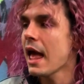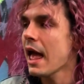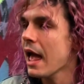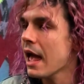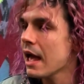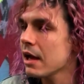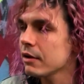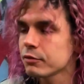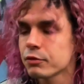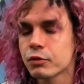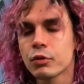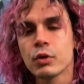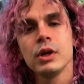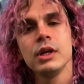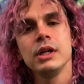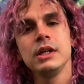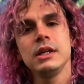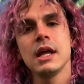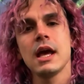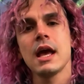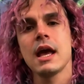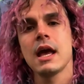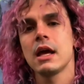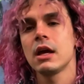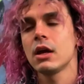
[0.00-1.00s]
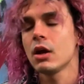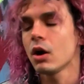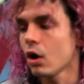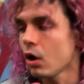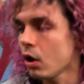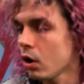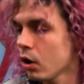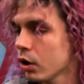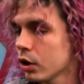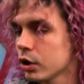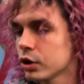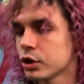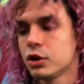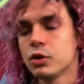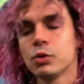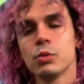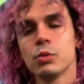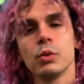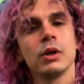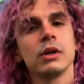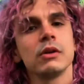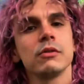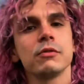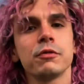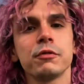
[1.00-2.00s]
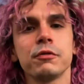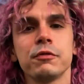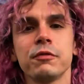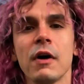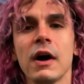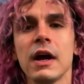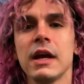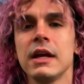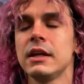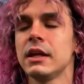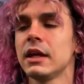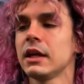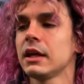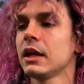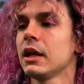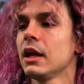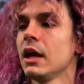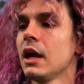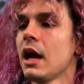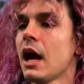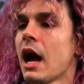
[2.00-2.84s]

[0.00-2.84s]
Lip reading: Every day, arguing, fighting.